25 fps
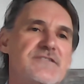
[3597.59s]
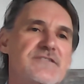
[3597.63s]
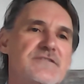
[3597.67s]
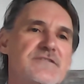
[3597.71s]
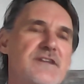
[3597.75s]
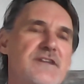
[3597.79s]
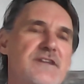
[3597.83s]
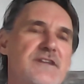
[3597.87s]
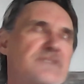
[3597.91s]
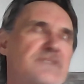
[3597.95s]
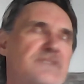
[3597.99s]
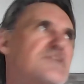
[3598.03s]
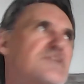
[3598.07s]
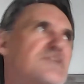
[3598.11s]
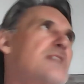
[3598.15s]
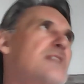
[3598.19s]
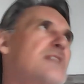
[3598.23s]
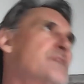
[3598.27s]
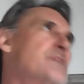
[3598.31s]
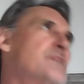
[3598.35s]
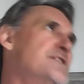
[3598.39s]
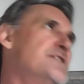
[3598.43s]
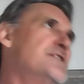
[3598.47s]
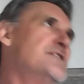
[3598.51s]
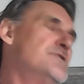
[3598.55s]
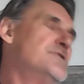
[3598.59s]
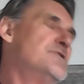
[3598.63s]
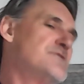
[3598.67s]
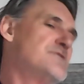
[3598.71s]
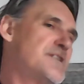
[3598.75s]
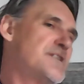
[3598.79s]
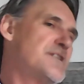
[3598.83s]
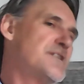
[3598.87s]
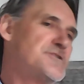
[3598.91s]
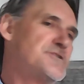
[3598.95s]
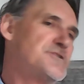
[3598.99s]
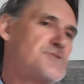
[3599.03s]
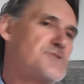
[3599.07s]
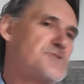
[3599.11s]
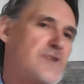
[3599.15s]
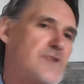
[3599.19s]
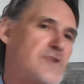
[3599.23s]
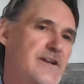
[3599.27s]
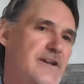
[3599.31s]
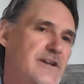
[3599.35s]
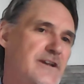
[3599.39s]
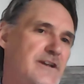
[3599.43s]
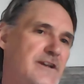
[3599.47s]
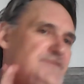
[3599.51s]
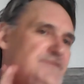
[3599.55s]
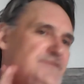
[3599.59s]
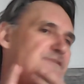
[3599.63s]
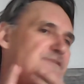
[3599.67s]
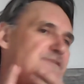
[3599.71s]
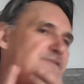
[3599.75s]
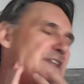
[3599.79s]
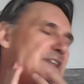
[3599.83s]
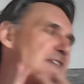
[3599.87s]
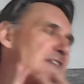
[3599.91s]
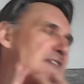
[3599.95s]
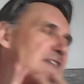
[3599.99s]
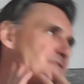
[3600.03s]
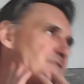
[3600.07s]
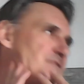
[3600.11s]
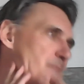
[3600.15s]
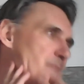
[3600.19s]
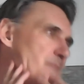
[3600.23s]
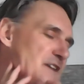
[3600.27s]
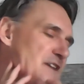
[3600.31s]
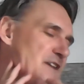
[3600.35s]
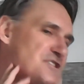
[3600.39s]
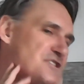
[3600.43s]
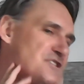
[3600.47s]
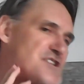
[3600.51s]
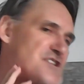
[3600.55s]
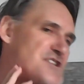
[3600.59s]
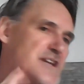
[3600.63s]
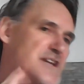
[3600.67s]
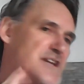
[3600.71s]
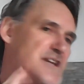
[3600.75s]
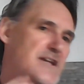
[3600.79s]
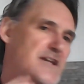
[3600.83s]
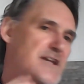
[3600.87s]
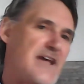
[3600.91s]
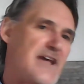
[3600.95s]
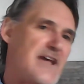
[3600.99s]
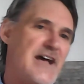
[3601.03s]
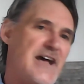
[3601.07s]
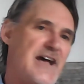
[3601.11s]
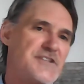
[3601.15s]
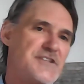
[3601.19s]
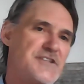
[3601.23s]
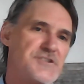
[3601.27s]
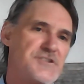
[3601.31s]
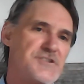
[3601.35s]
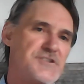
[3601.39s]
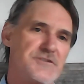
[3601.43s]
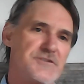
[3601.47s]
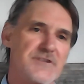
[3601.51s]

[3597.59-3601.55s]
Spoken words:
I just got my nose out of joint. I flexed my cheek at you.